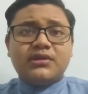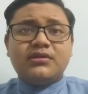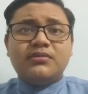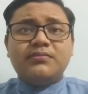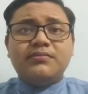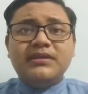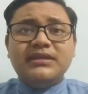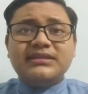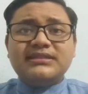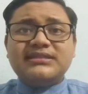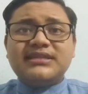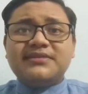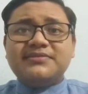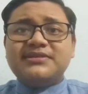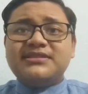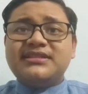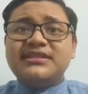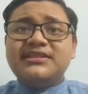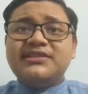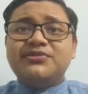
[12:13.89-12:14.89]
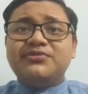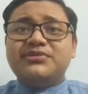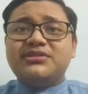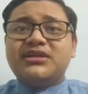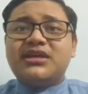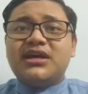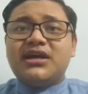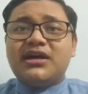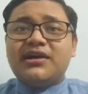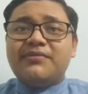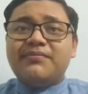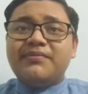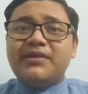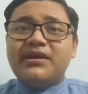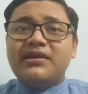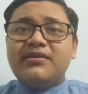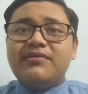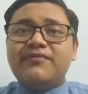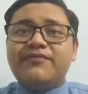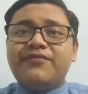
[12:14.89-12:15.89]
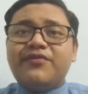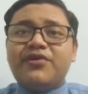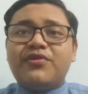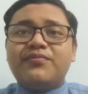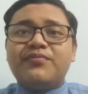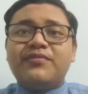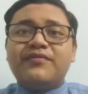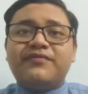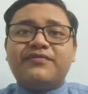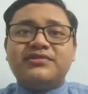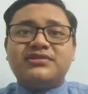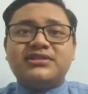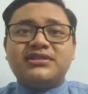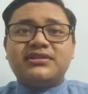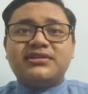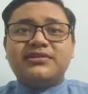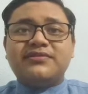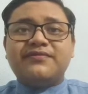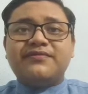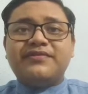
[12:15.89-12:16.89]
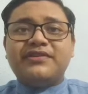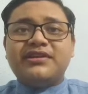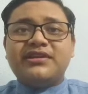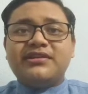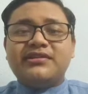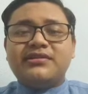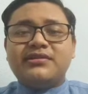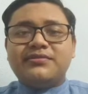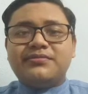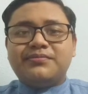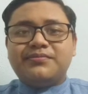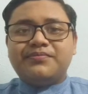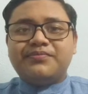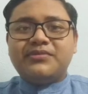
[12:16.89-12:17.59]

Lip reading: Meat substitutes are made from Fusarium venetum.